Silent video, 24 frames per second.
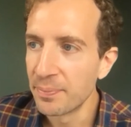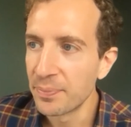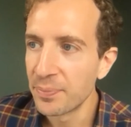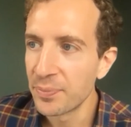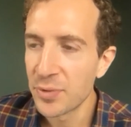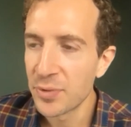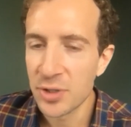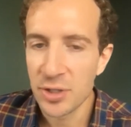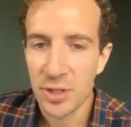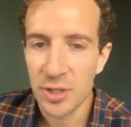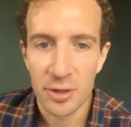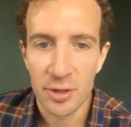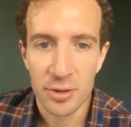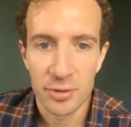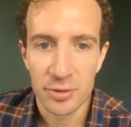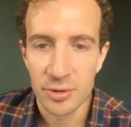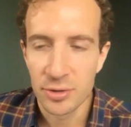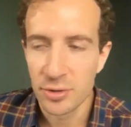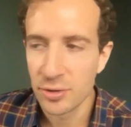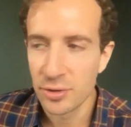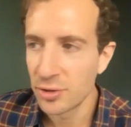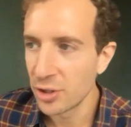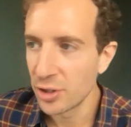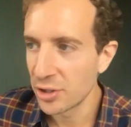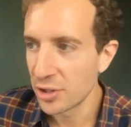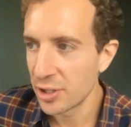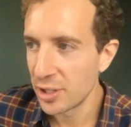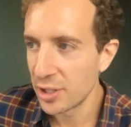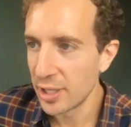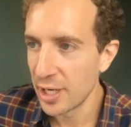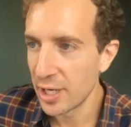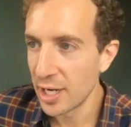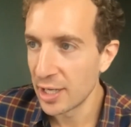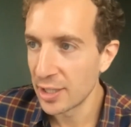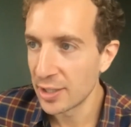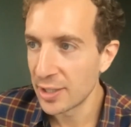So just in
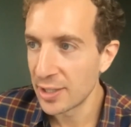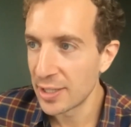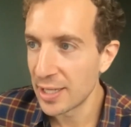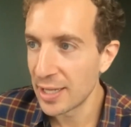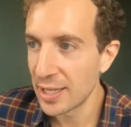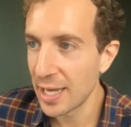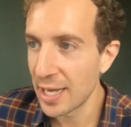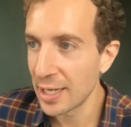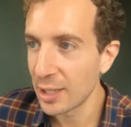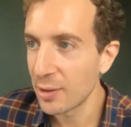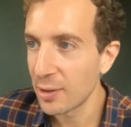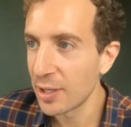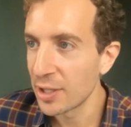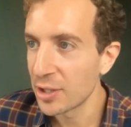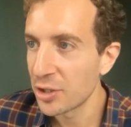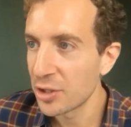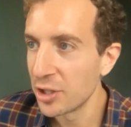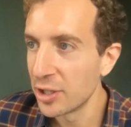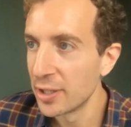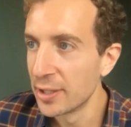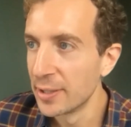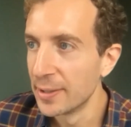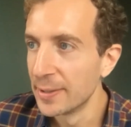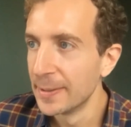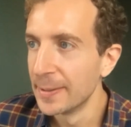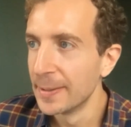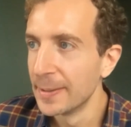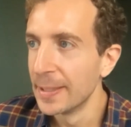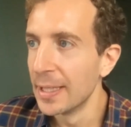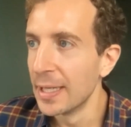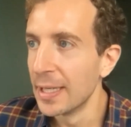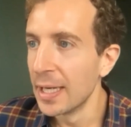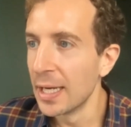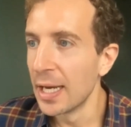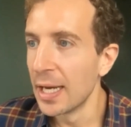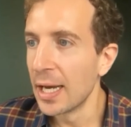answer to that question.
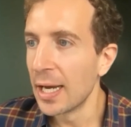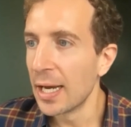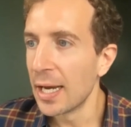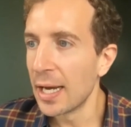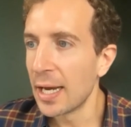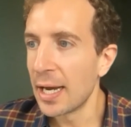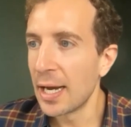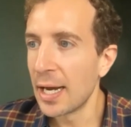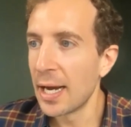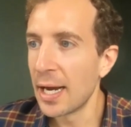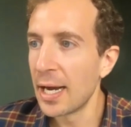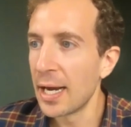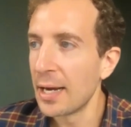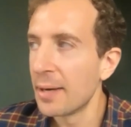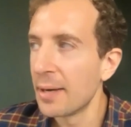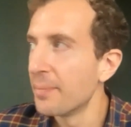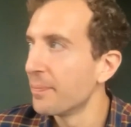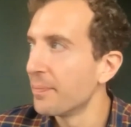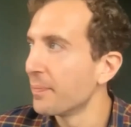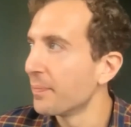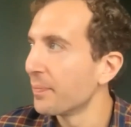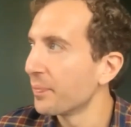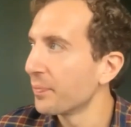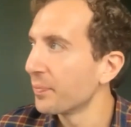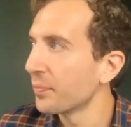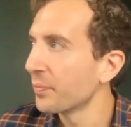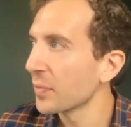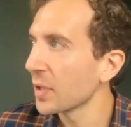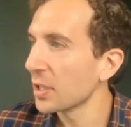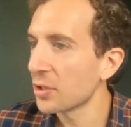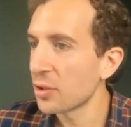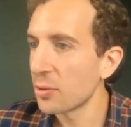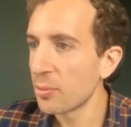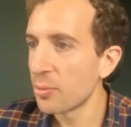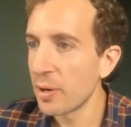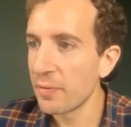
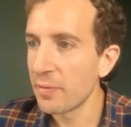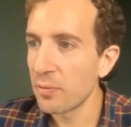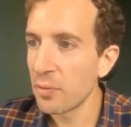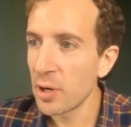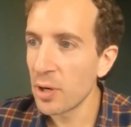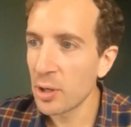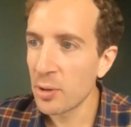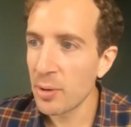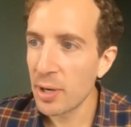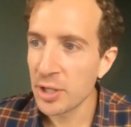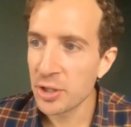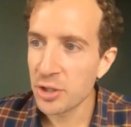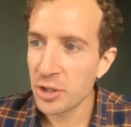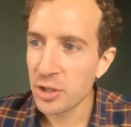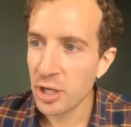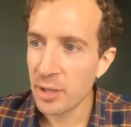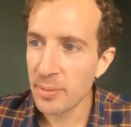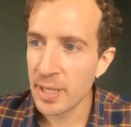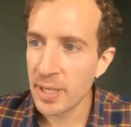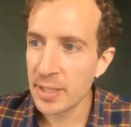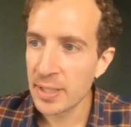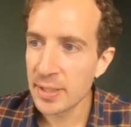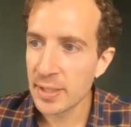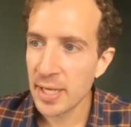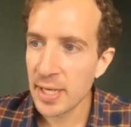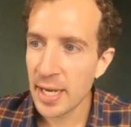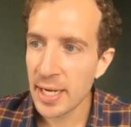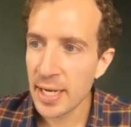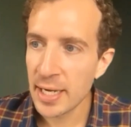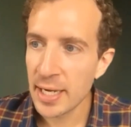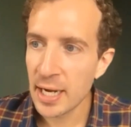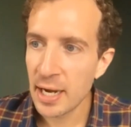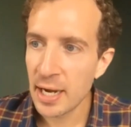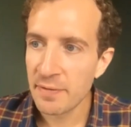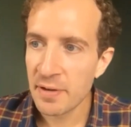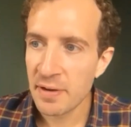So we have one question come in saying,
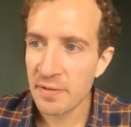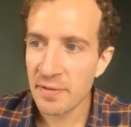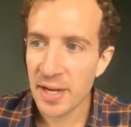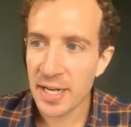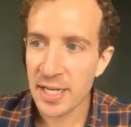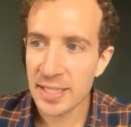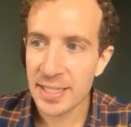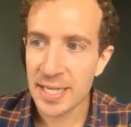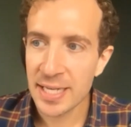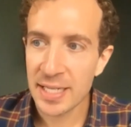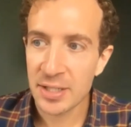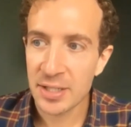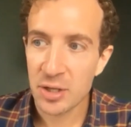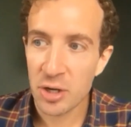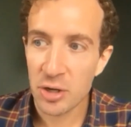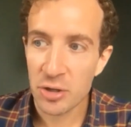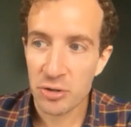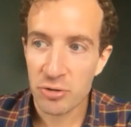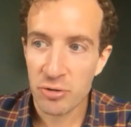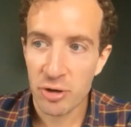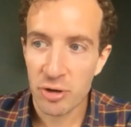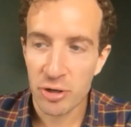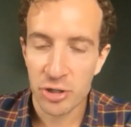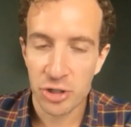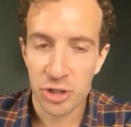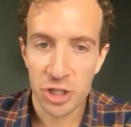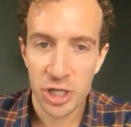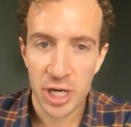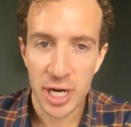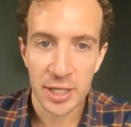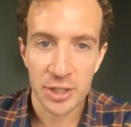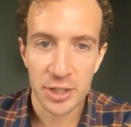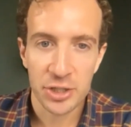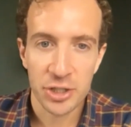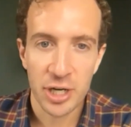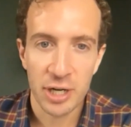I've never had a testosterone
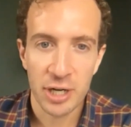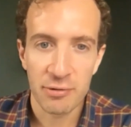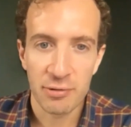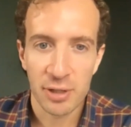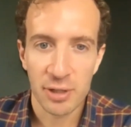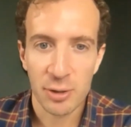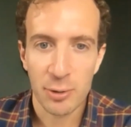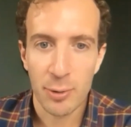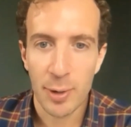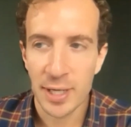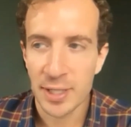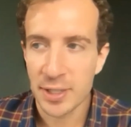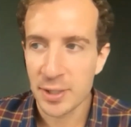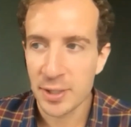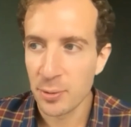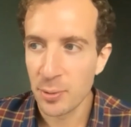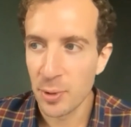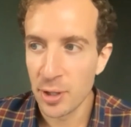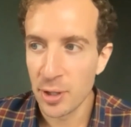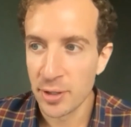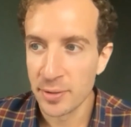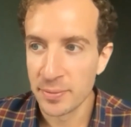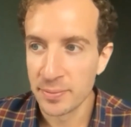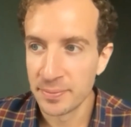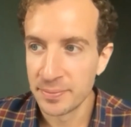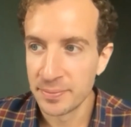check. Should I request one?